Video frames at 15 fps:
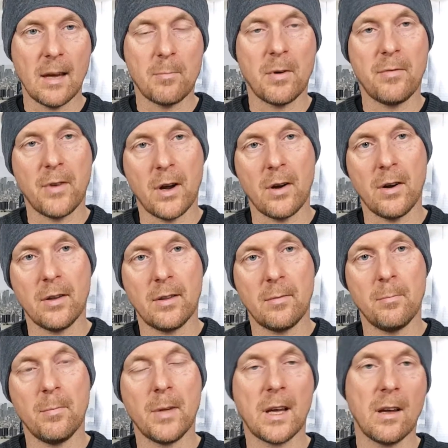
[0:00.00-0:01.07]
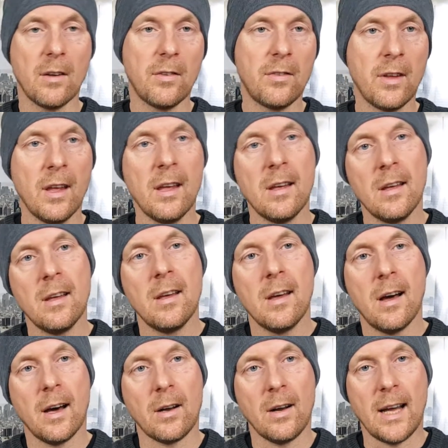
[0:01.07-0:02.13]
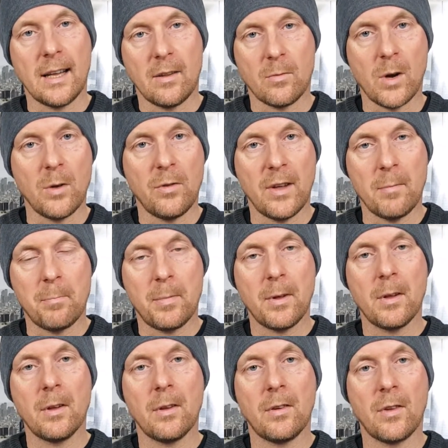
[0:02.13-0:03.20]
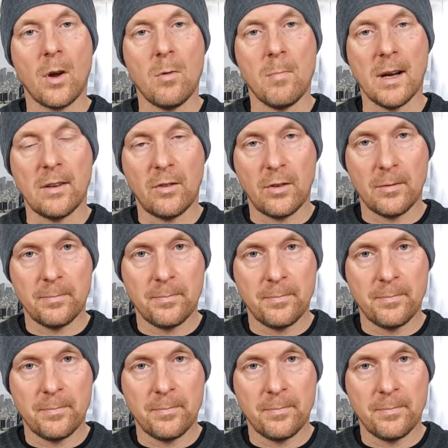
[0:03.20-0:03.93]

I prefer it because I don't like the rose hip so much.